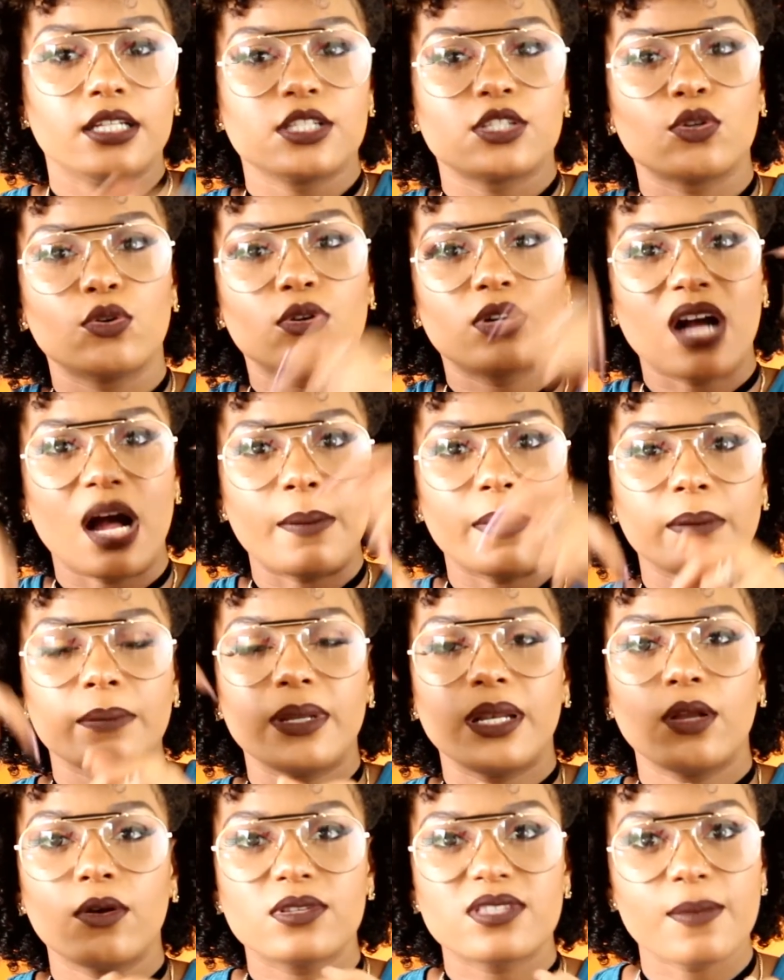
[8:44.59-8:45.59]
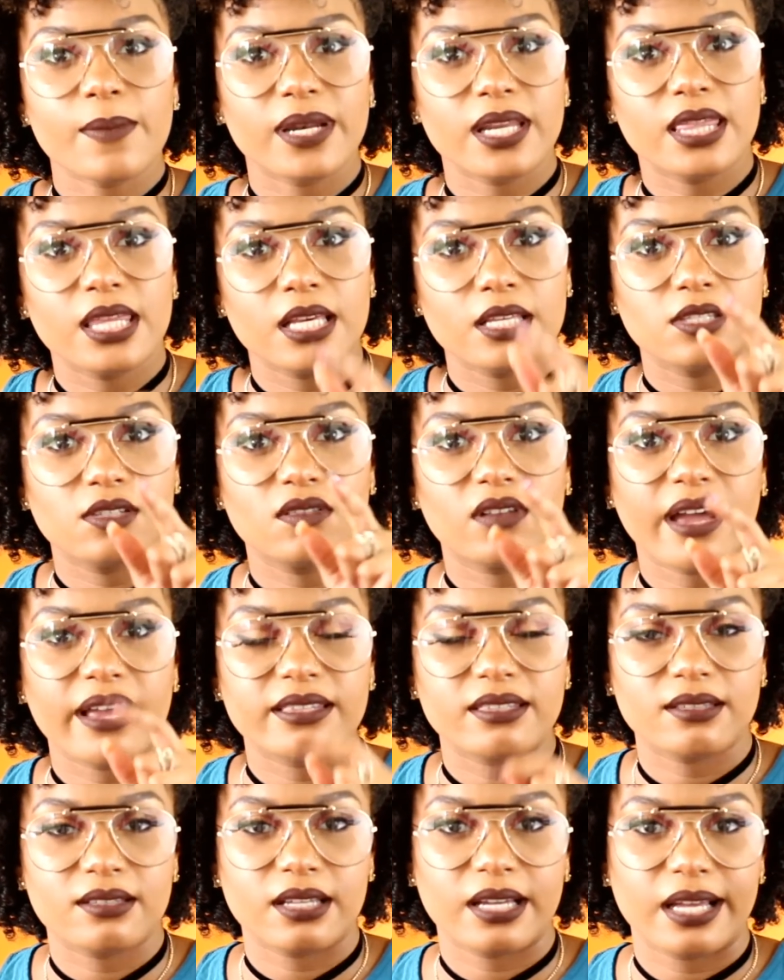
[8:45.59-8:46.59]
So comment below some of the things you
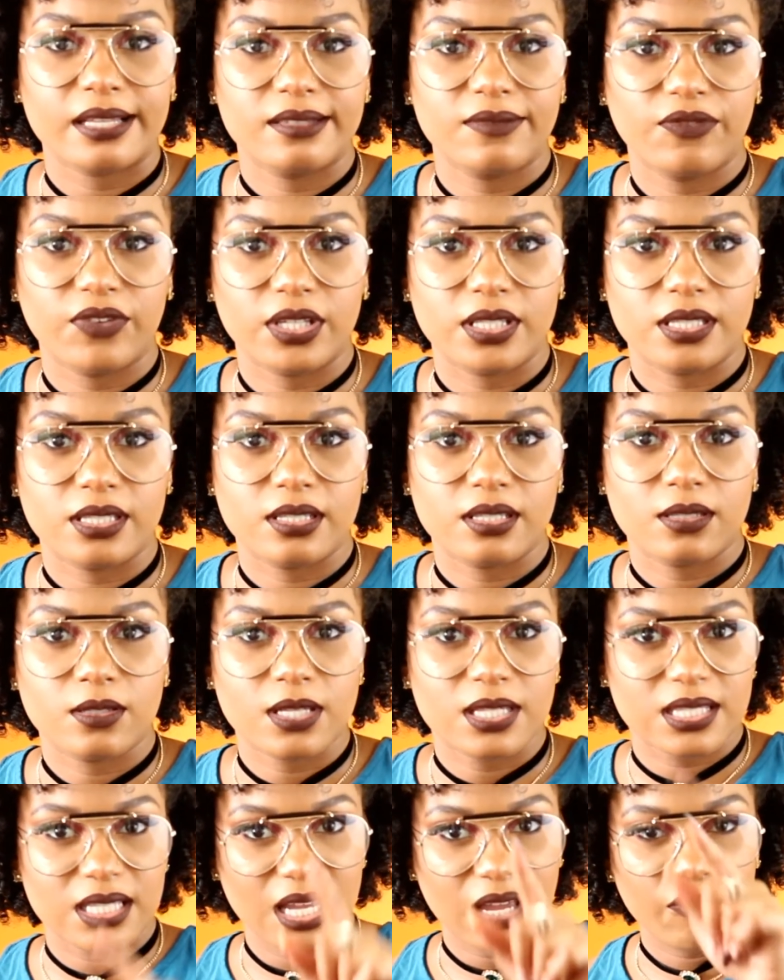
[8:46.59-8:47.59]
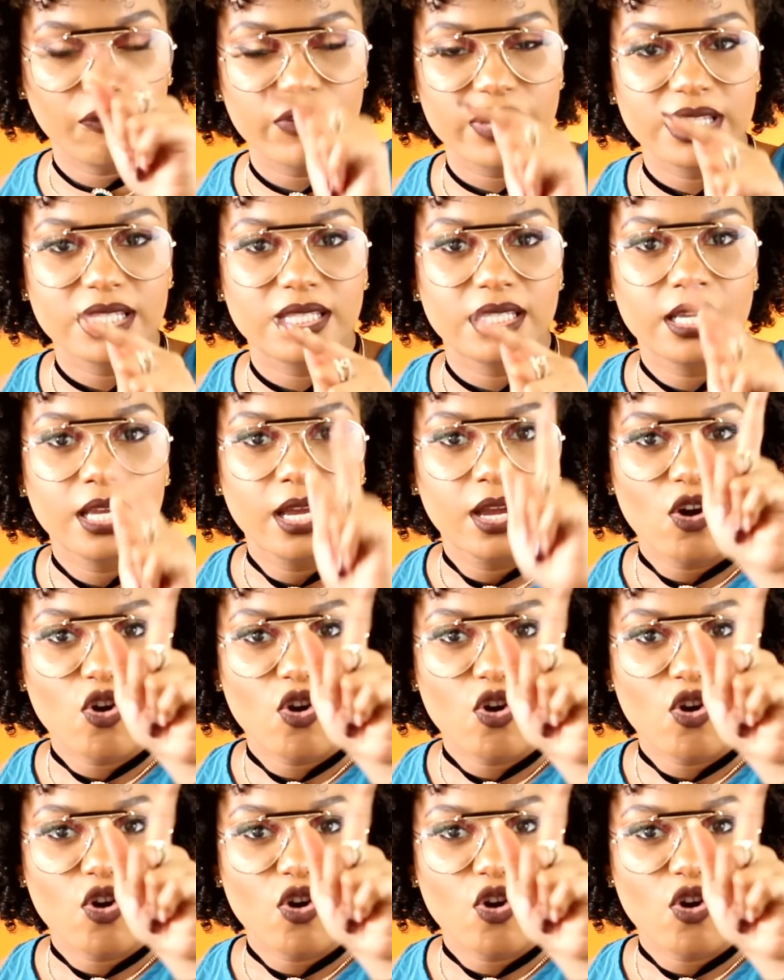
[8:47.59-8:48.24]
guys do to get fit, to stay fit,